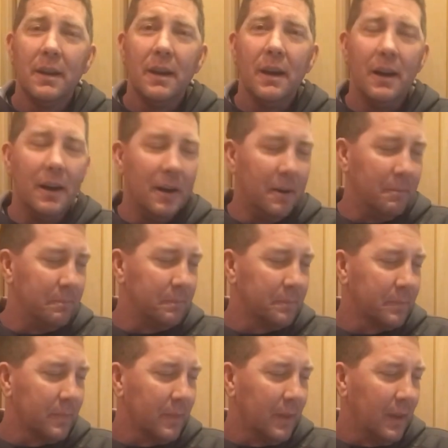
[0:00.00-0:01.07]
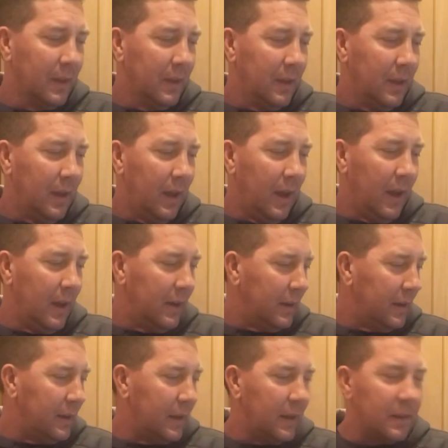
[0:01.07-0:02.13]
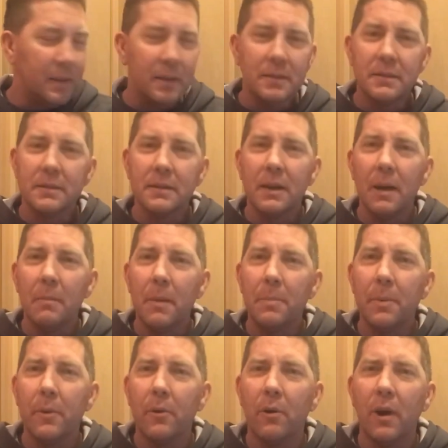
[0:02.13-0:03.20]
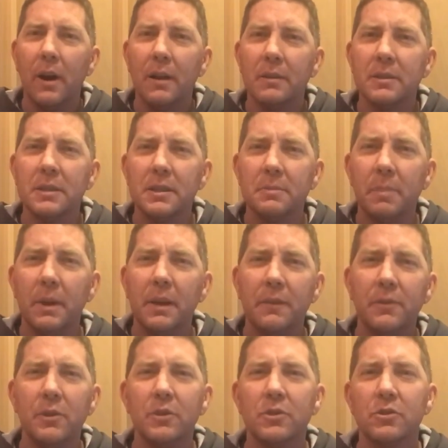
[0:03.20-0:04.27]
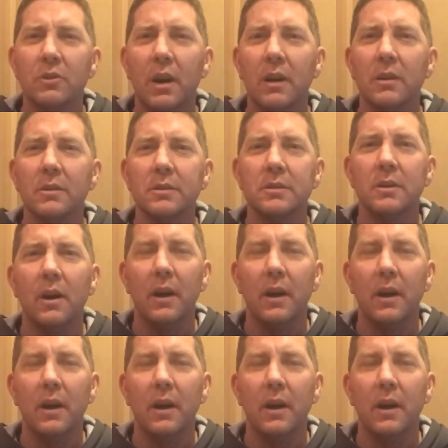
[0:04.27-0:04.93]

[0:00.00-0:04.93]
And it's come up alright. There's been a few struggles.